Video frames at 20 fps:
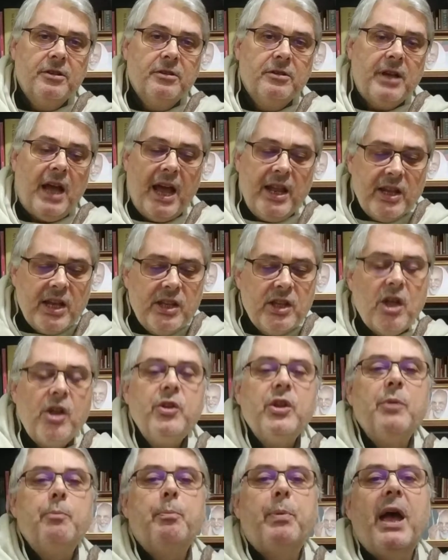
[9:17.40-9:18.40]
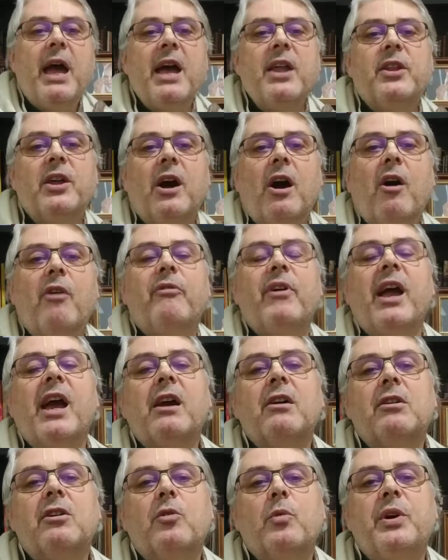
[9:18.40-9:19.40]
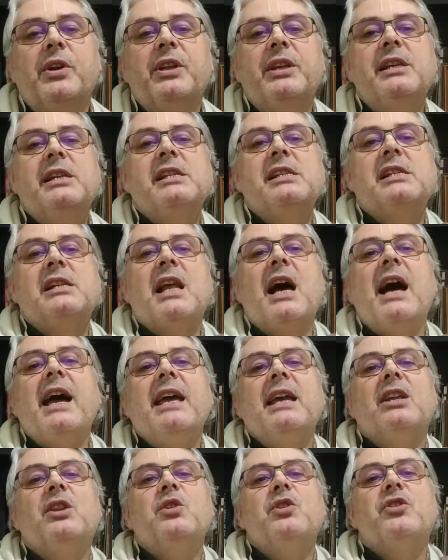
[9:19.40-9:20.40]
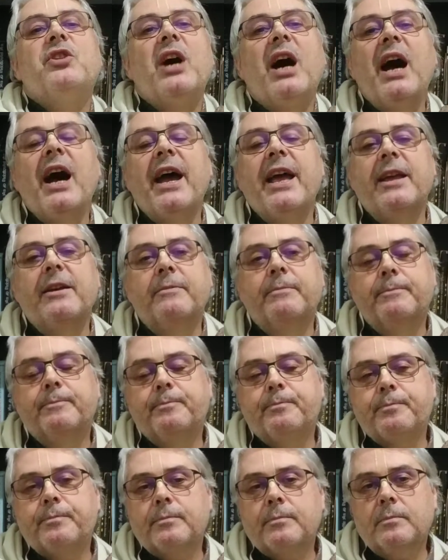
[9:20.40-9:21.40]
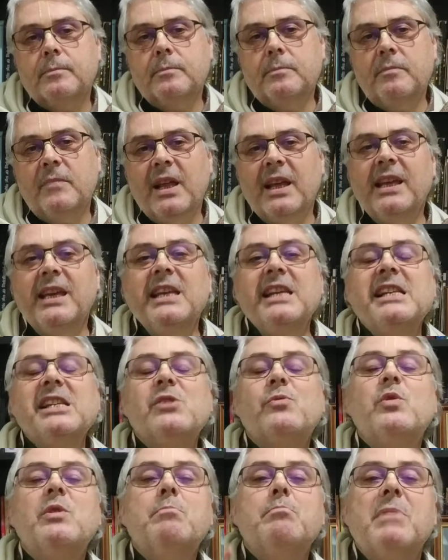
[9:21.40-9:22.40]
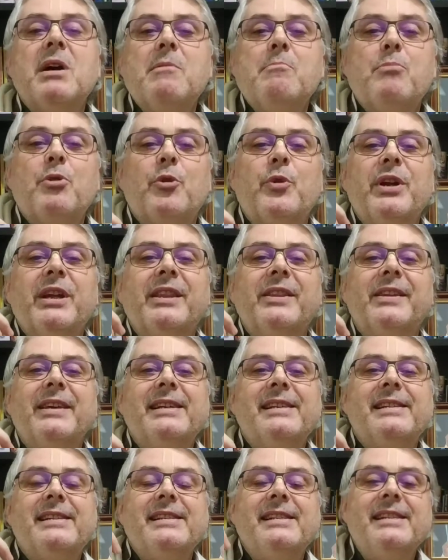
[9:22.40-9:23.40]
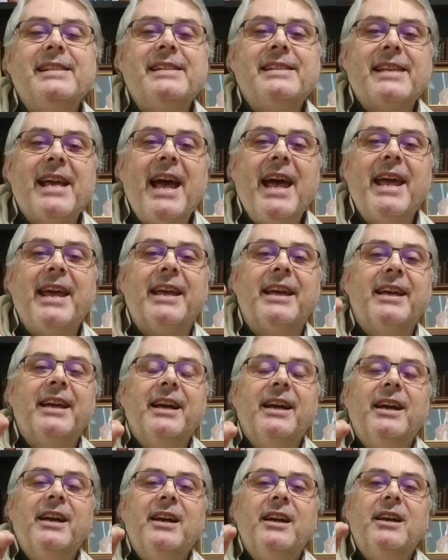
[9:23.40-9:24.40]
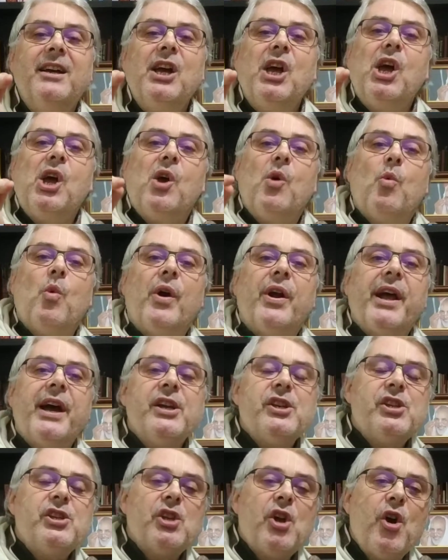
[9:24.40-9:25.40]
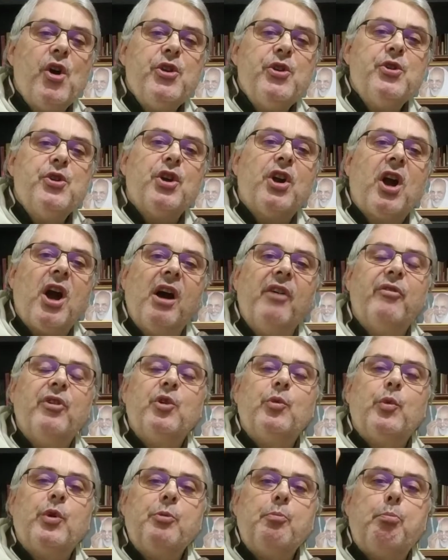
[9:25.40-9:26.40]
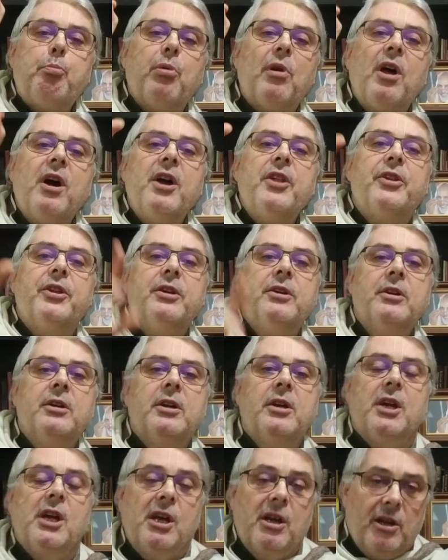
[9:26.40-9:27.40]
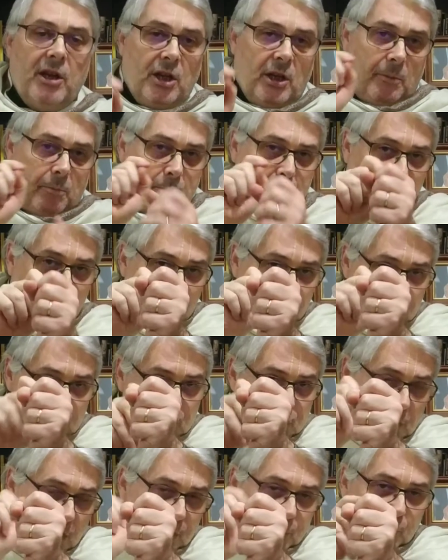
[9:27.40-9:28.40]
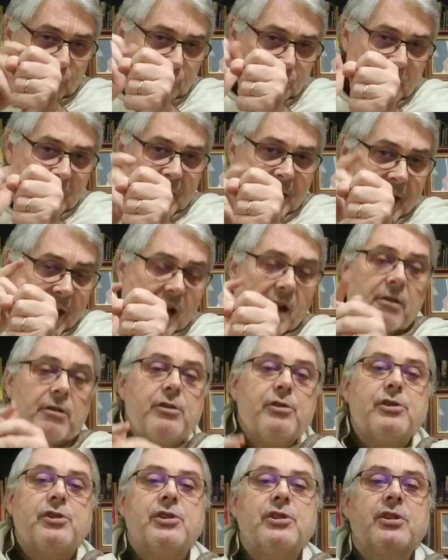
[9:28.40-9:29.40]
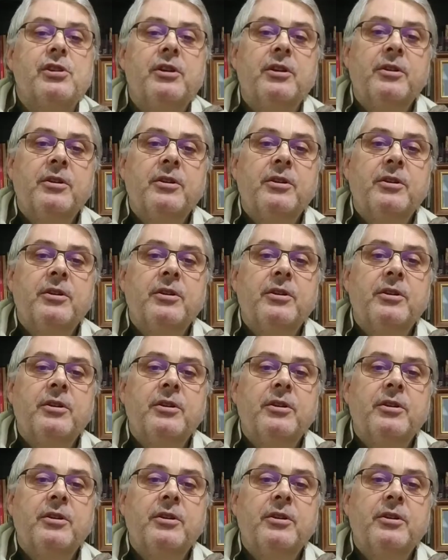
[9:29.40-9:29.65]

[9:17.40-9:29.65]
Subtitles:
And then on the bed of arrow, when he's lying to die, he's remembering this. He's saying, when I saw you covered with blood by the shot of my arrows,